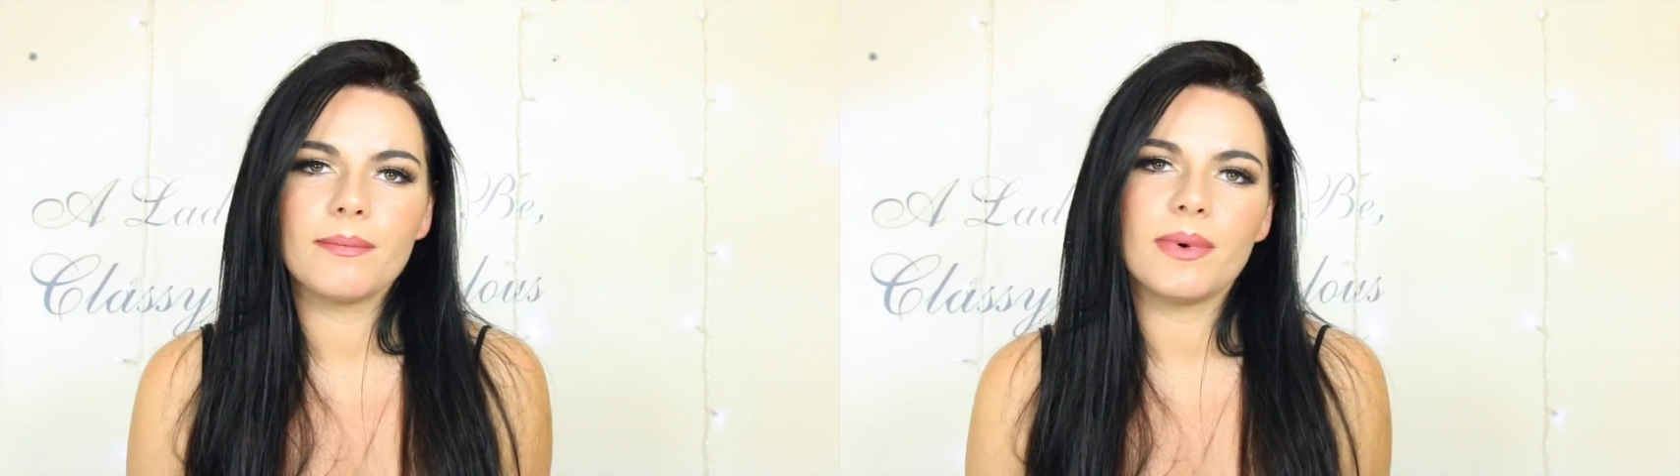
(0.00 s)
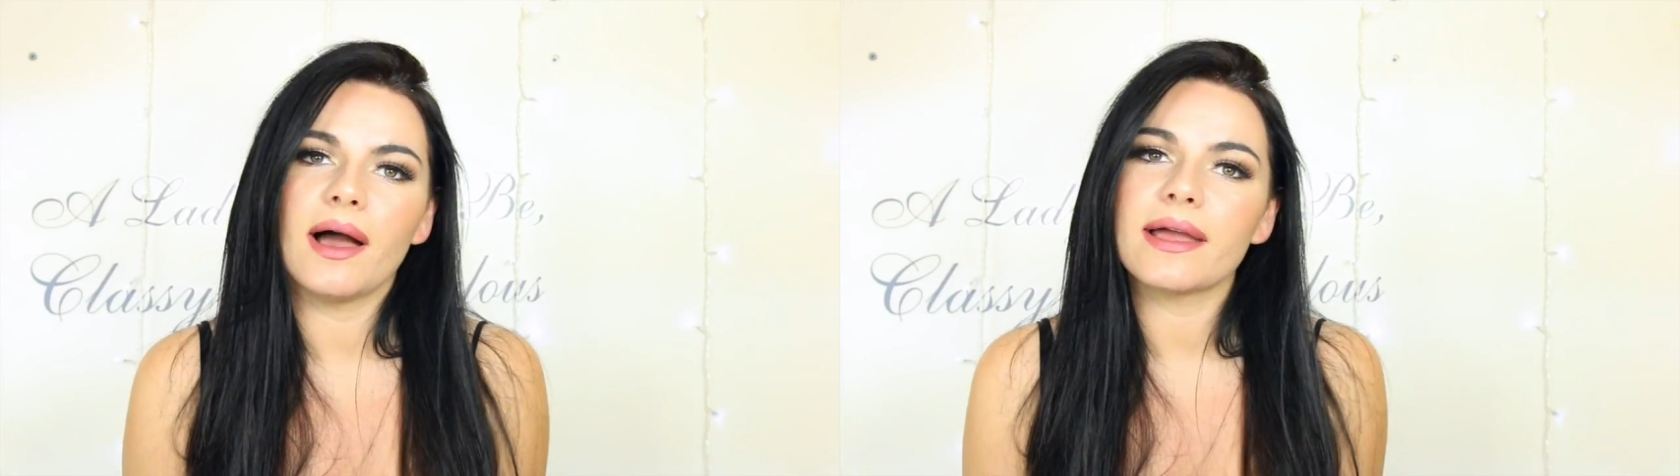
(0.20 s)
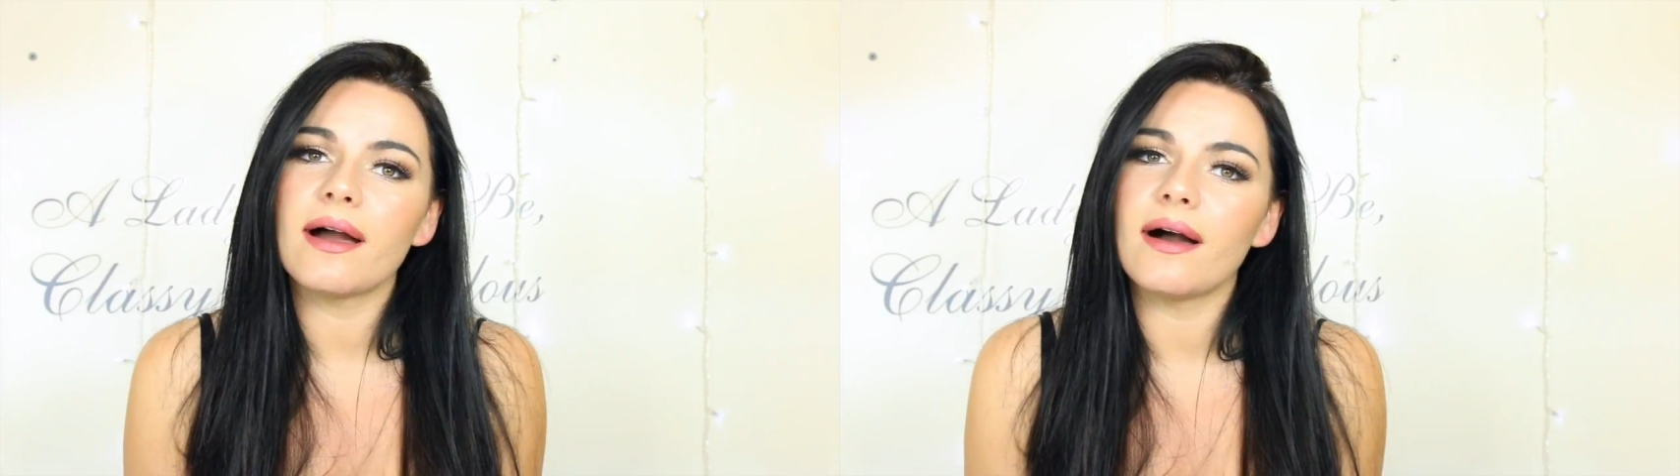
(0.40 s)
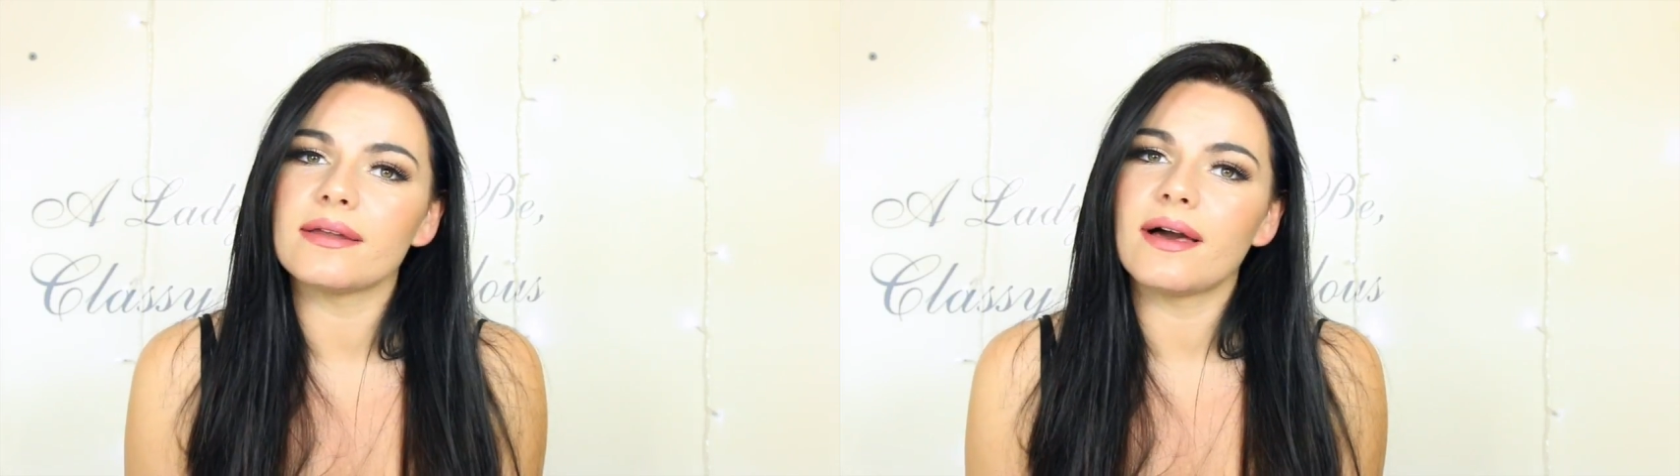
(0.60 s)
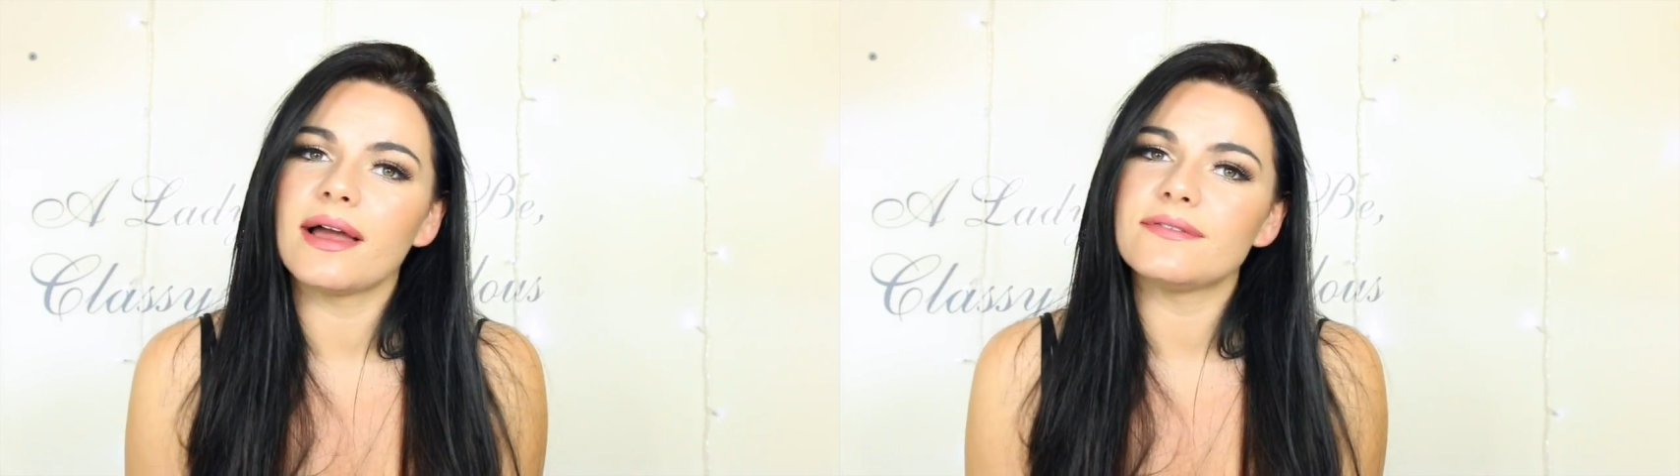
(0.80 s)
But I
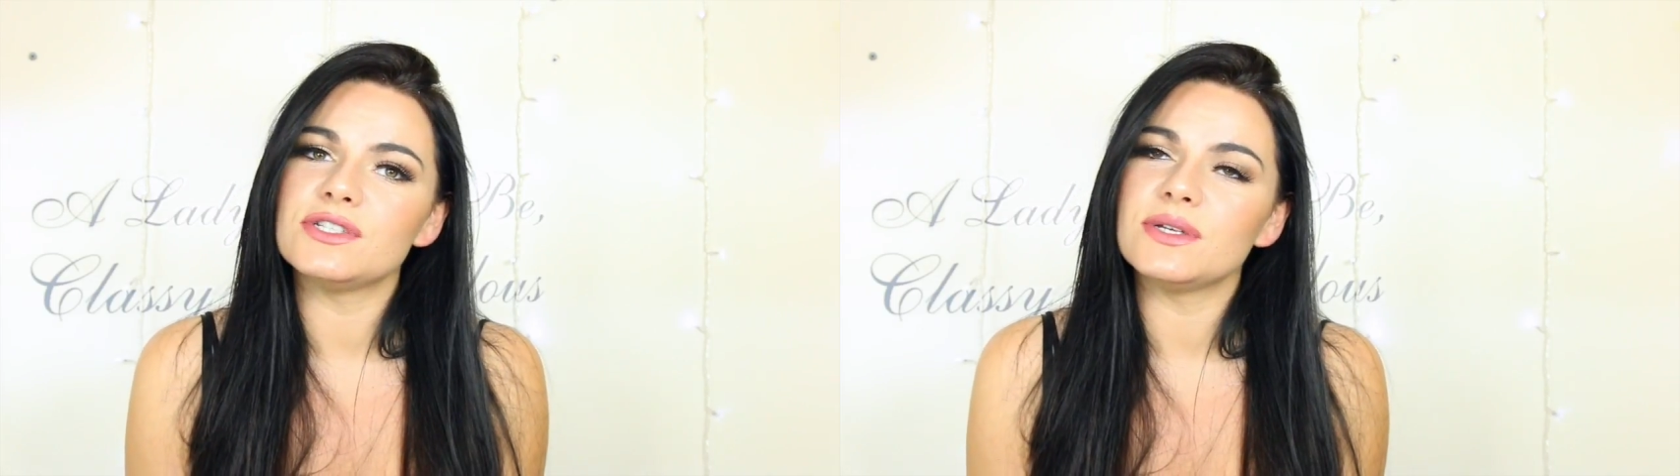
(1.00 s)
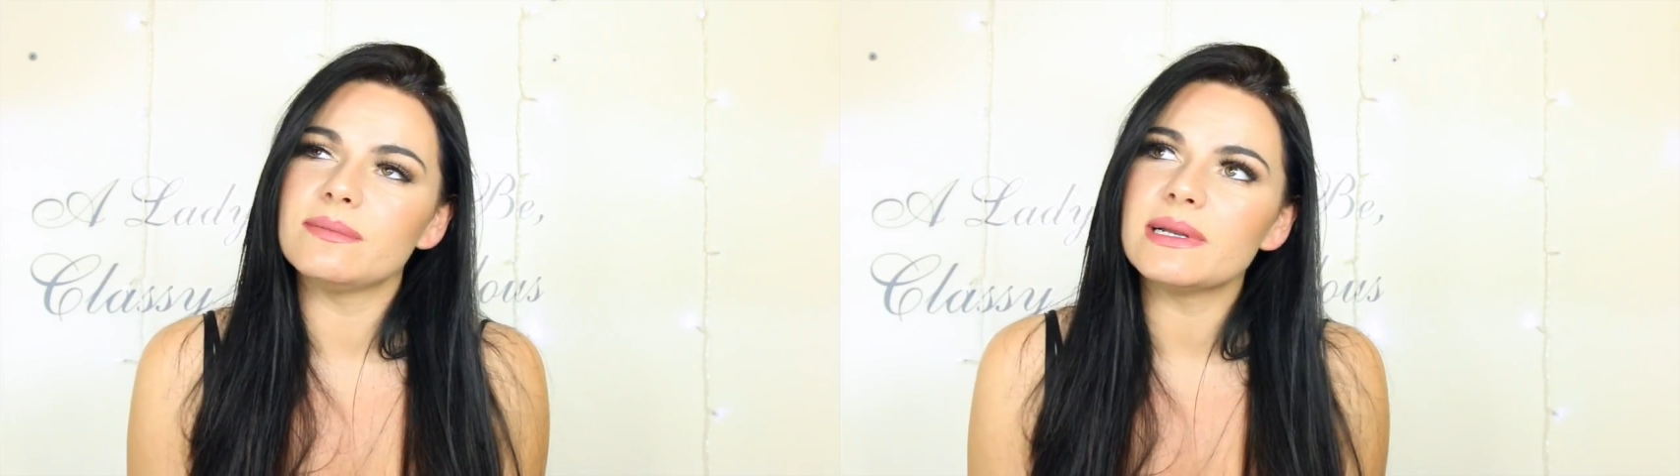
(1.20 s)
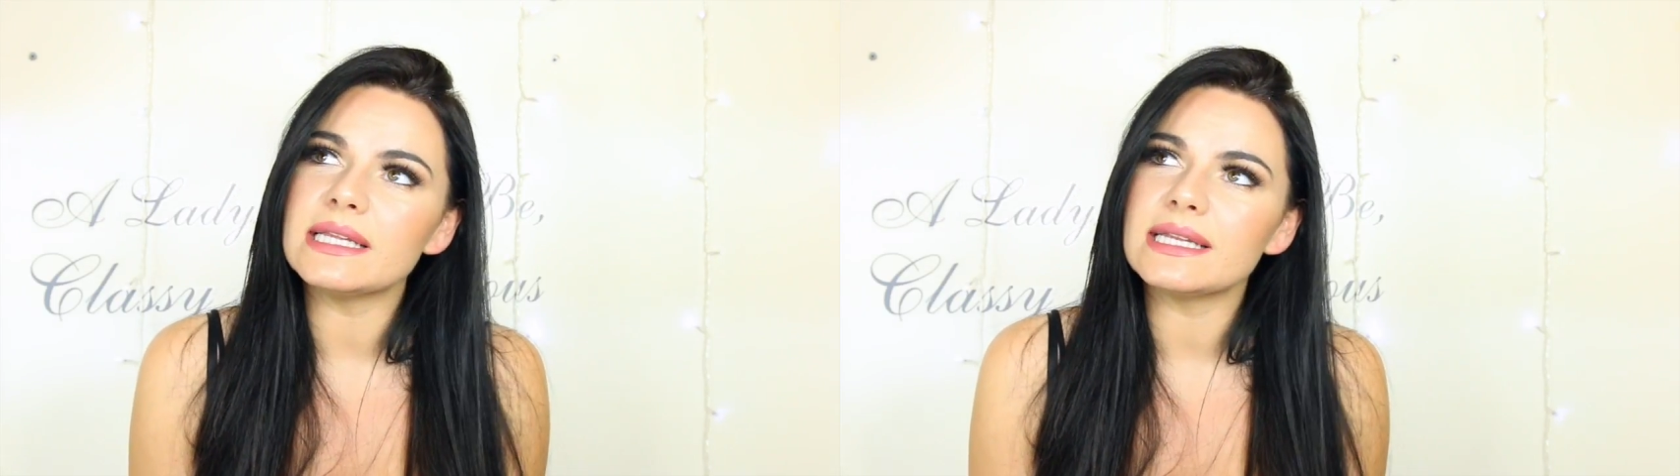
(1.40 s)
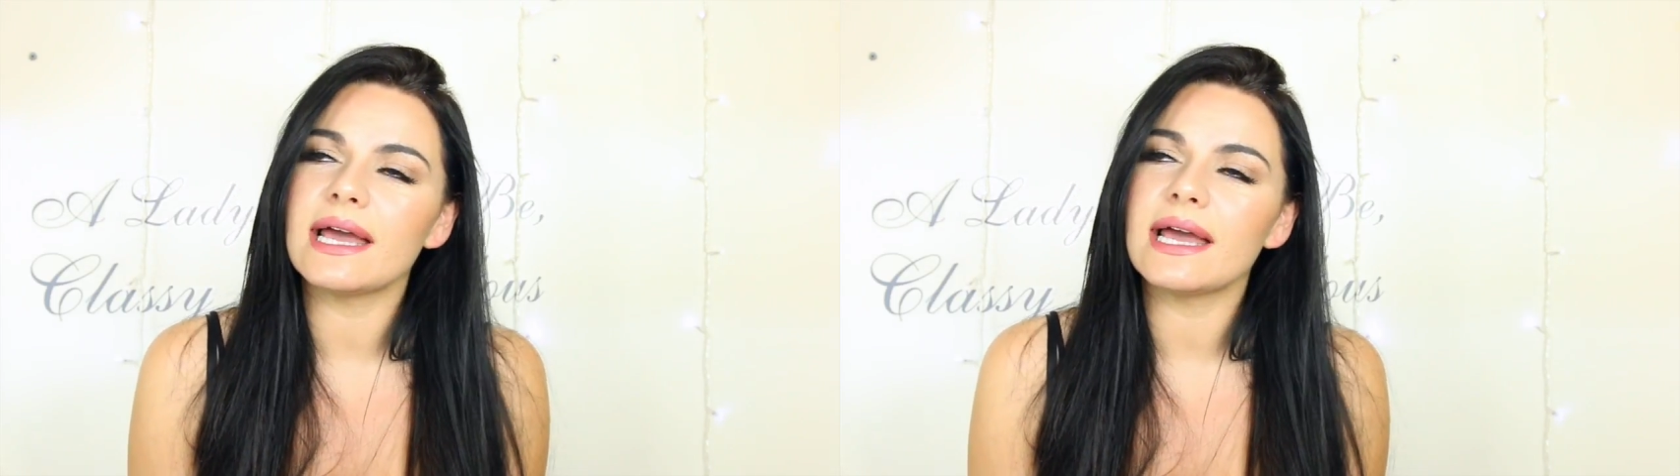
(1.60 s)
can't, I have to do it in the middle of